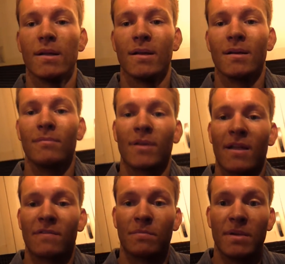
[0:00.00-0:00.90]
We're gonna
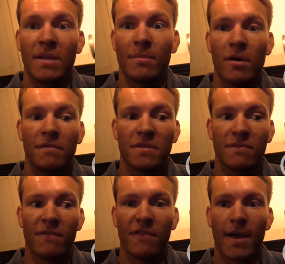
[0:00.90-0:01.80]
have some peanut butter for
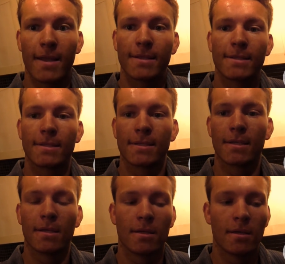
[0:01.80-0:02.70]
some fats.